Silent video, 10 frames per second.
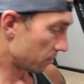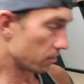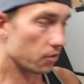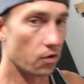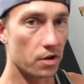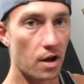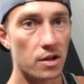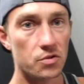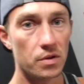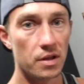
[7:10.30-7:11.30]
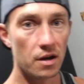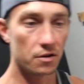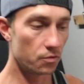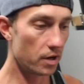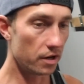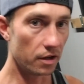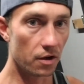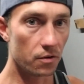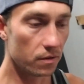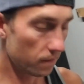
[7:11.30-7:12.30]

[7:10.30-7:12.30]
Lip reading: throw a nozzle in there, and you're ready to go.